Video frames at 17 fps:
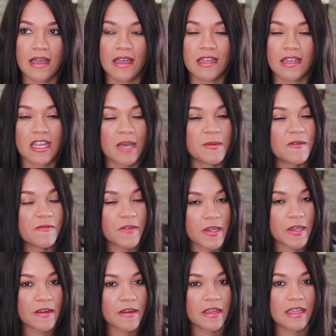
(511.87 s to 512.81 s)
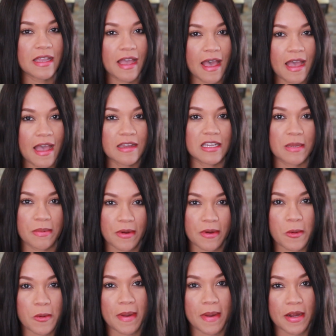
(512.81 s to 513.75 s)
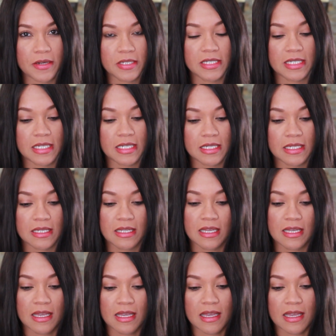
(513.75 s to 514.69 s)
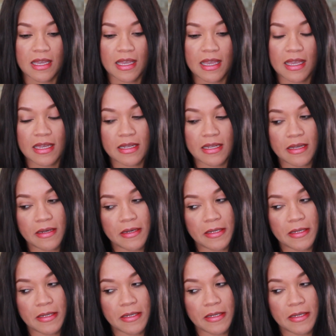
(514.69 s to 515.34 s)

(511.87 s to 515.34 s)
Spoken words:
And I'm a very acne prone person, and